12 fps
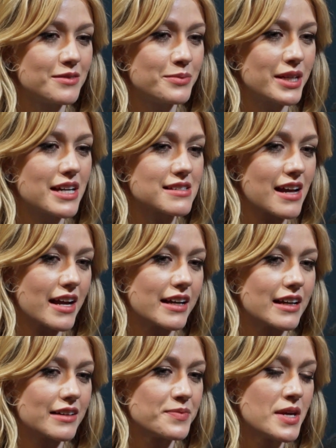because
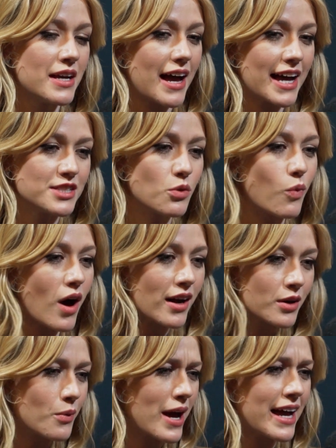I had to
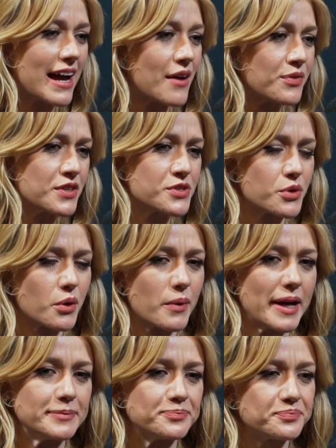walk away out this
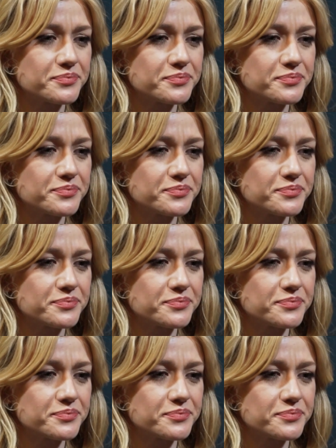doorway,